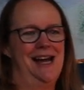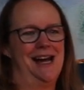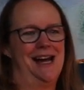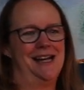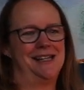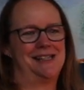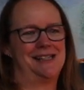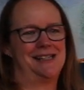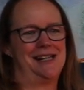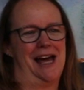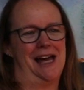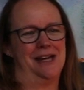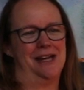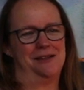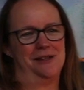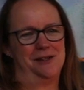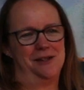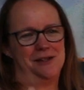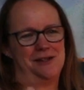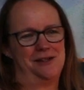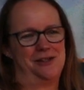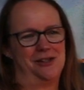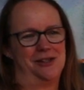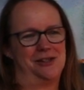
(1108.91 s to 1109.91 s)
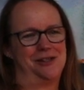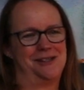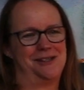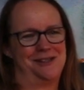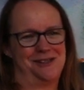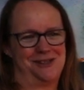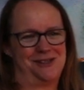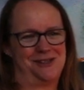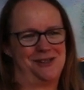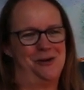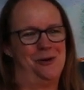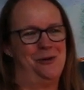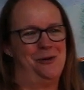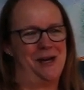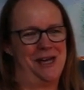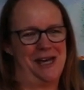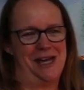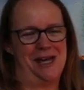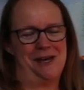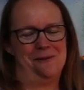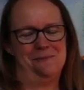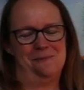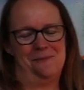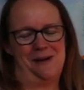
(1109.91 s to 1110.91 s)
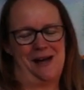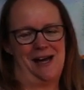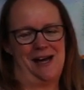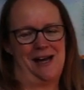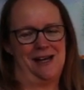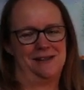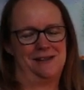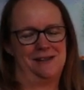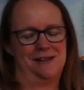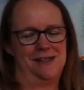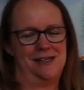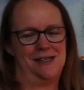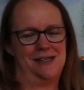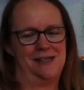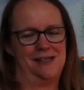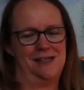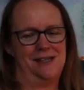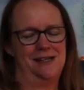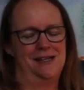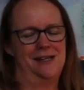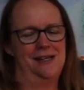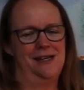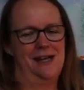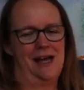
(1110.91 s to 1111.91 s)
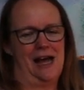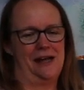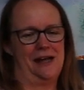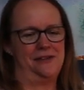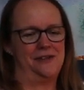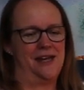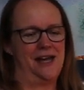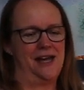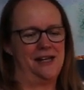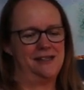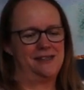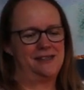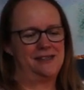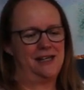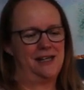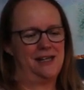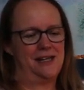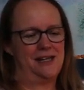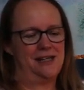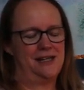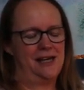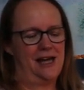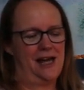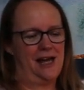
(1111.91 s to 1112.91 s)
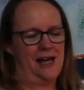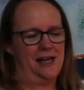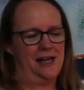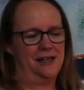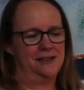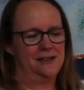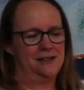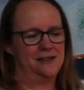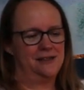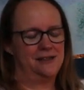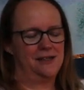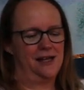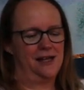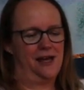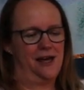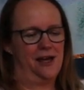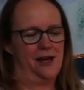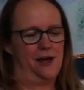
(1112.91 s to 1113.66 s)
It's like they just saw him at the NEC, and